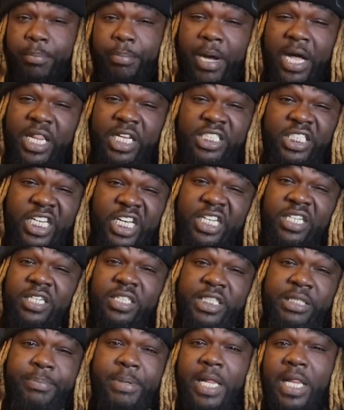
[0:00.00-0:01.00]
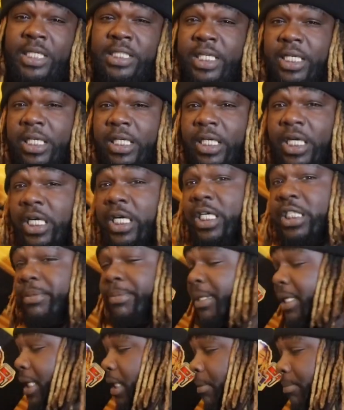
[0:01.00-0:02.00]
Politicking niggas, politicking does, my
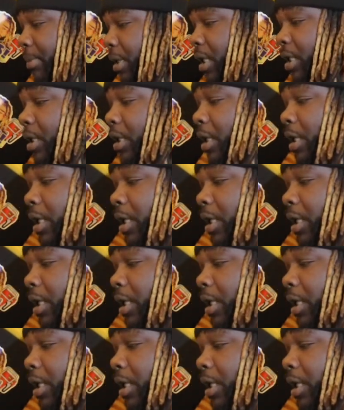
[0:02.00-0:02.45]
nigga. But